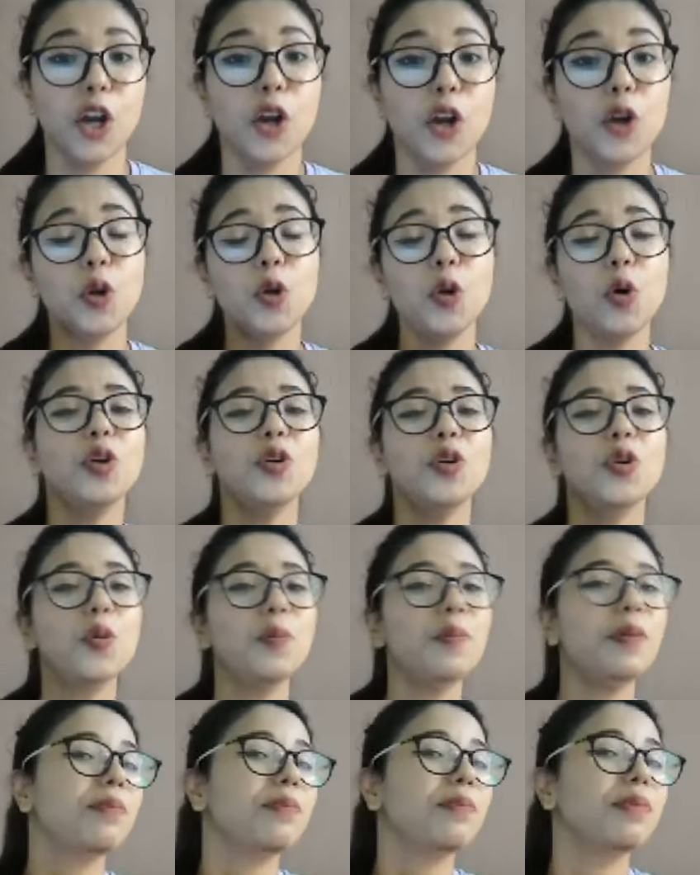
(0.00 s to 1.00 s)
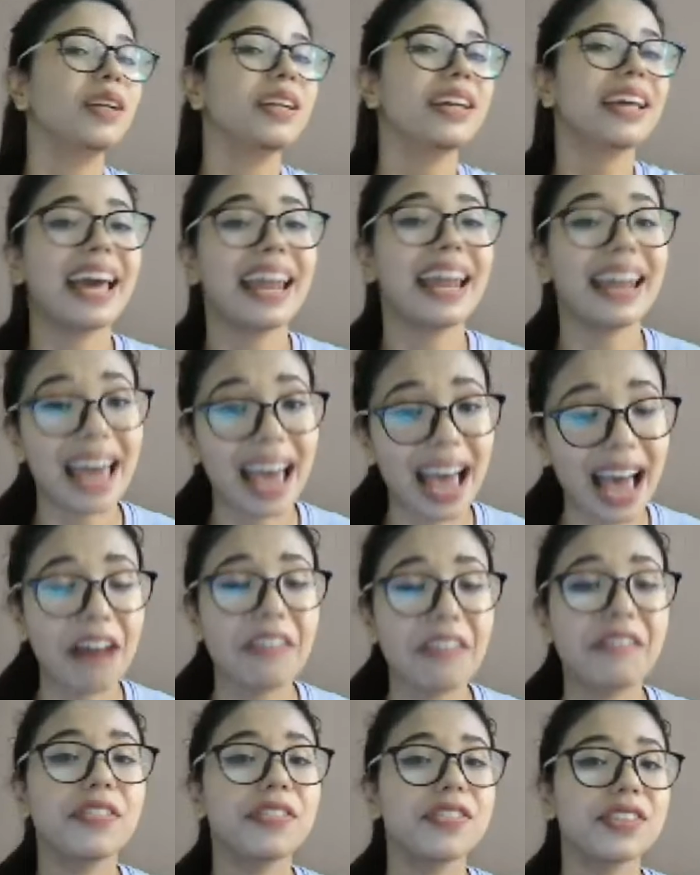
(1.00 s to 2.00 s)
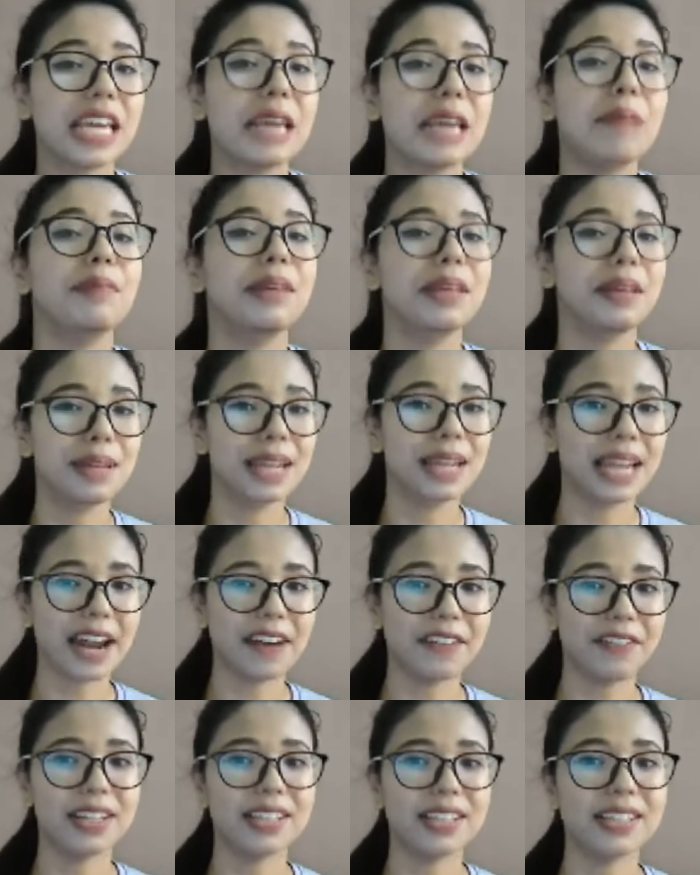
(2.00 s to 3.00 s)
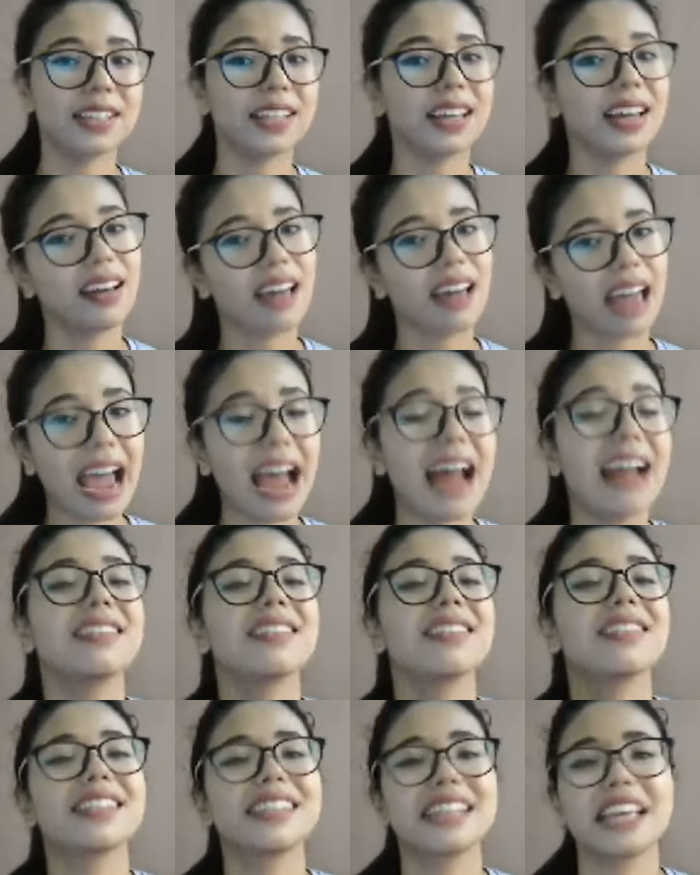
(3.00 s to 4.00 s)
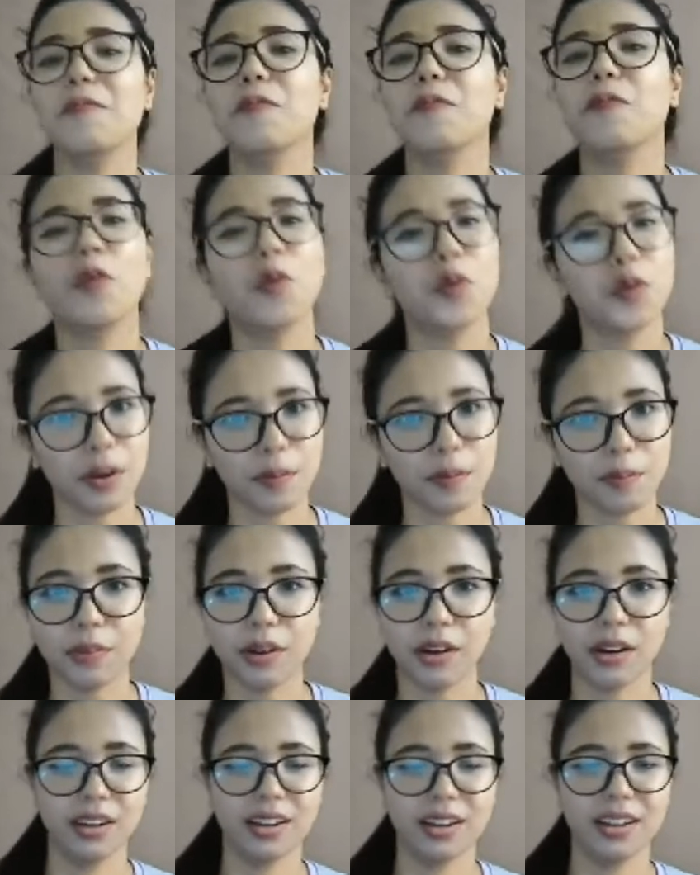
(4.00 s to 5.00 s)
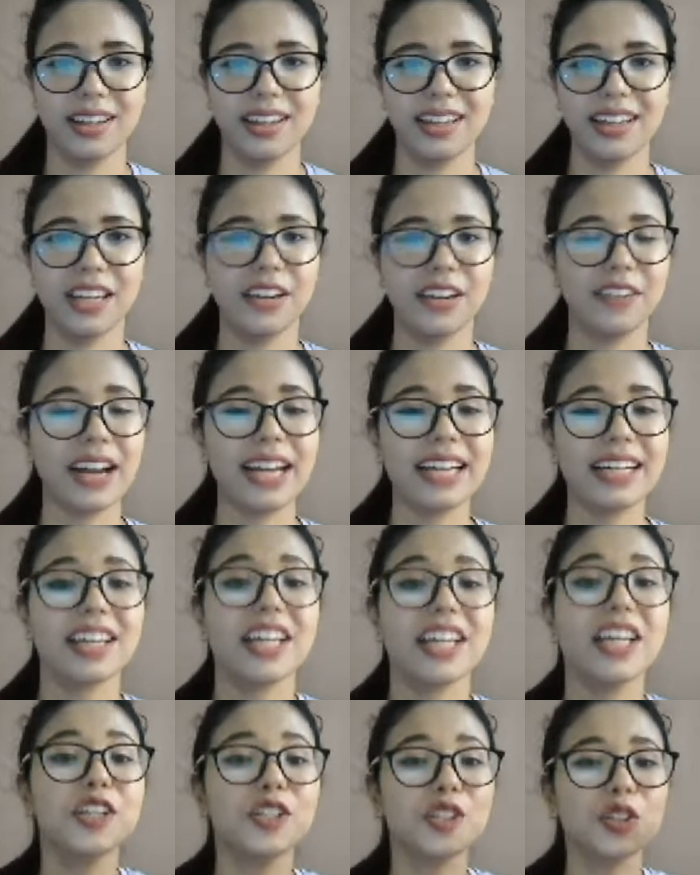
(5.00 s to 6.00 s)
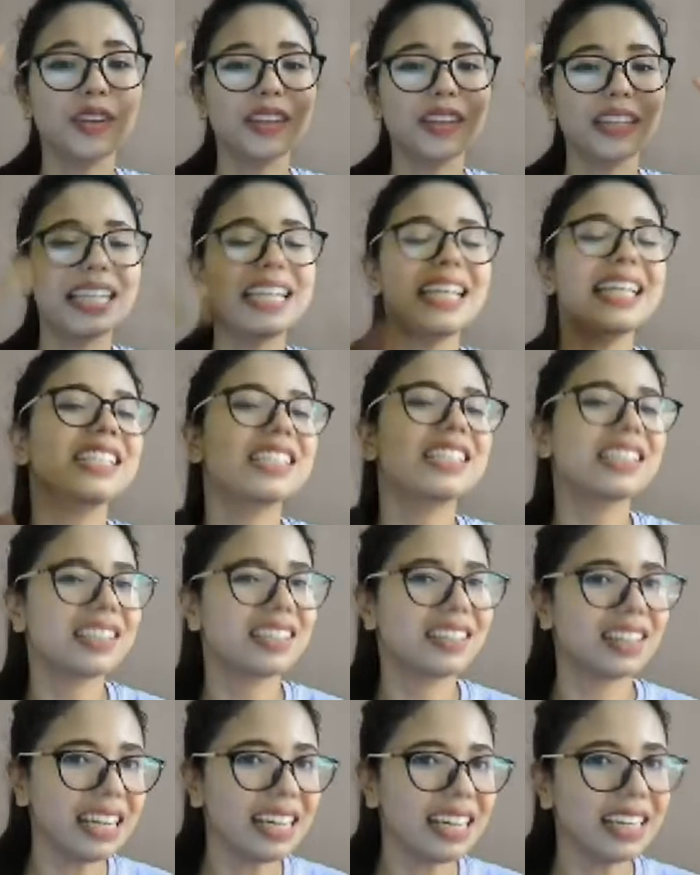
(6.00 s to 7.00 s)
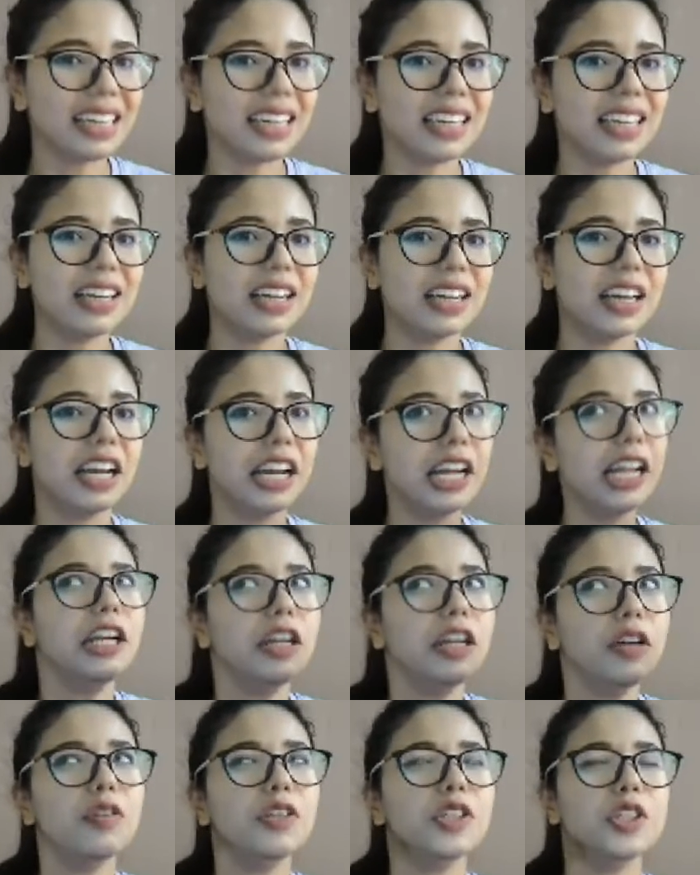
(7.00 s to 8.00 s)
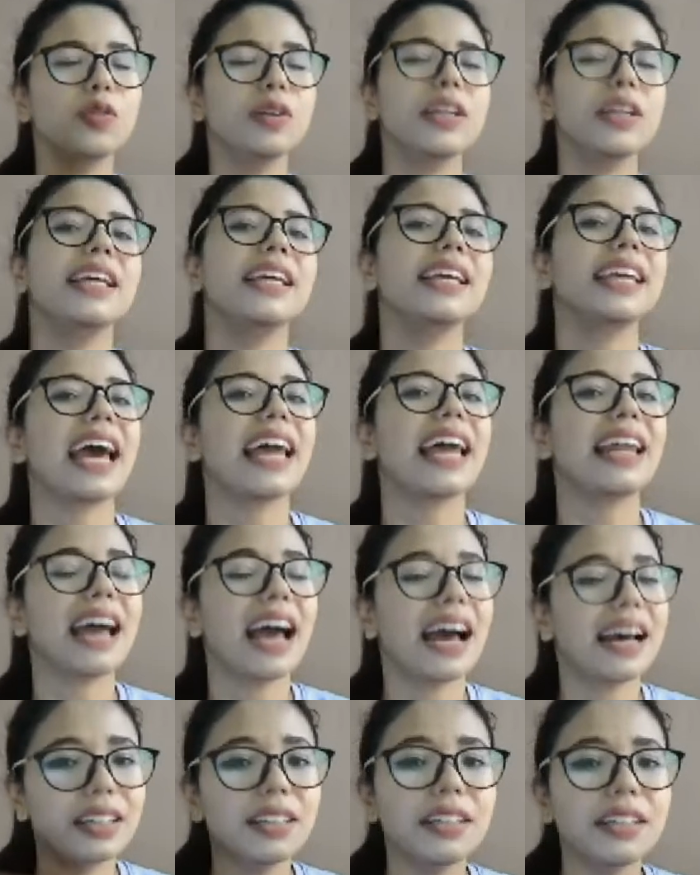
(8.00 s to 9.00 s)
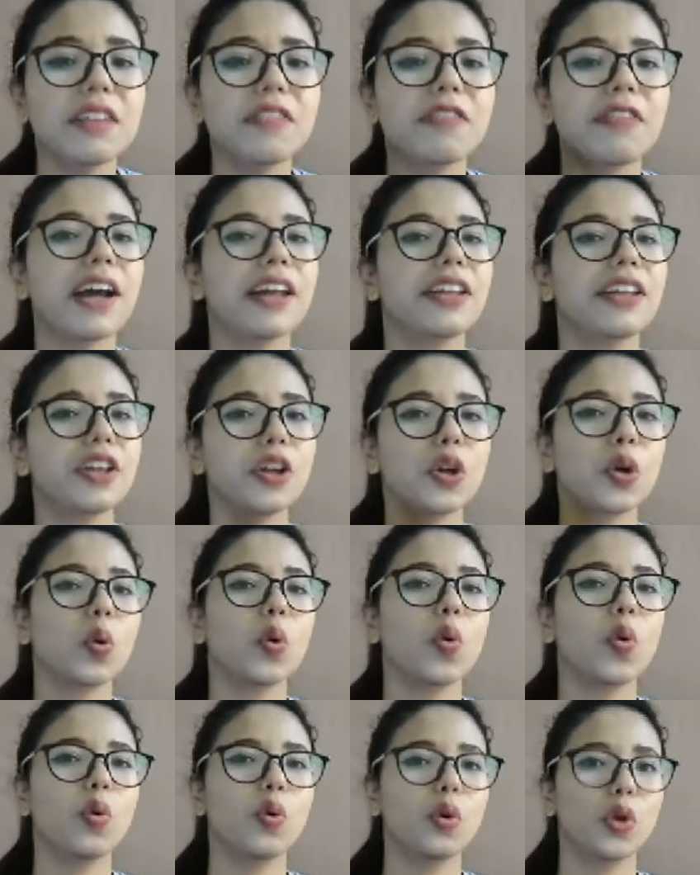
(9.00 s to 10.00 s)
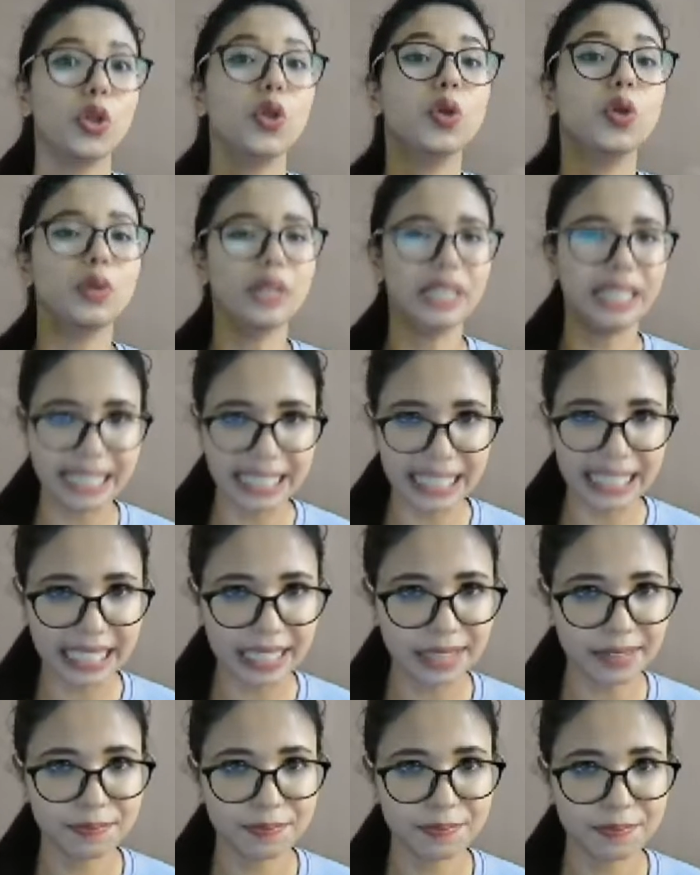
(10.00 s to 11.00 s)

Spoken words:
No two people can have same email address and same phone number, right? So these three key individually can identify the row uniquely.